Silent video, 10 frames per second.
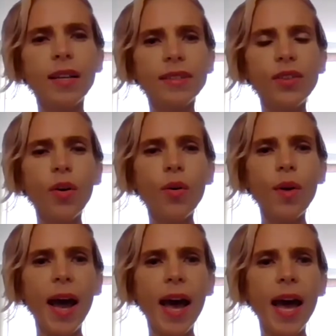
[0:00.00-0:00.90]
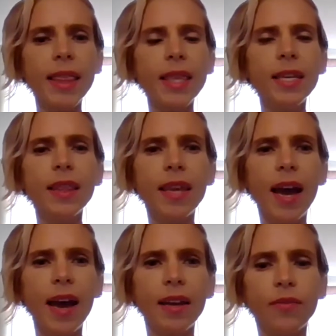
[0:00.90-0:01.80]
so I think
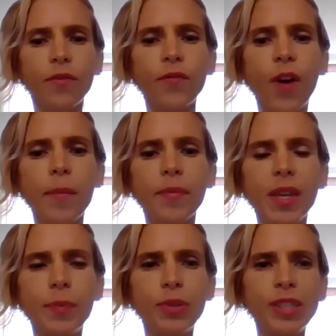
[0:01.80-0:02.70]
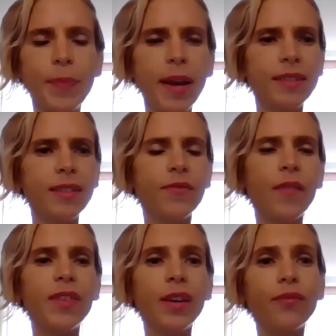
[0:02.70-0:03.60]
that from the perspective
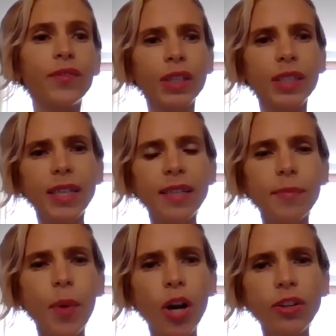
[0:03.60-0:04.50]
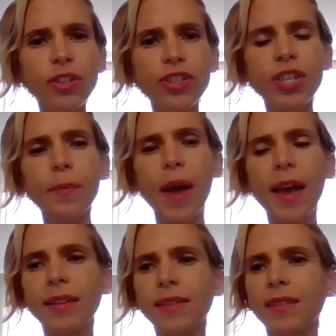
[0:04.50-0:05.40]
of the affiliate partnership,
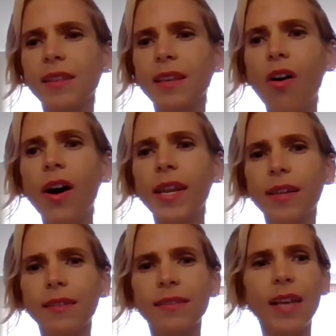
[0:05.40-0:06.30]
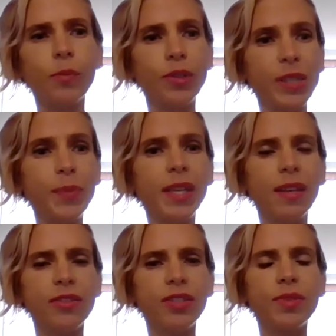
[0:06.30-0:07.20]
as the audience that we're
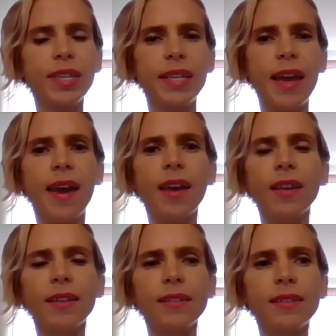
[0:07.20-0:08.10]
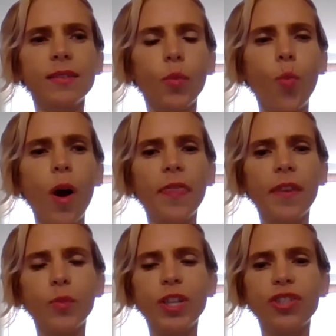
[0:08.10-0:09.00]
speaking to today is one
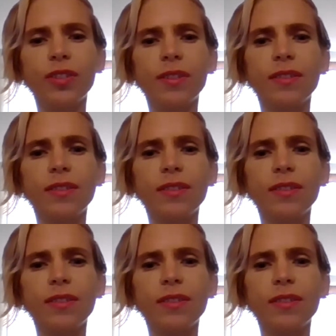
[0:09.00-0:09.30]
that we should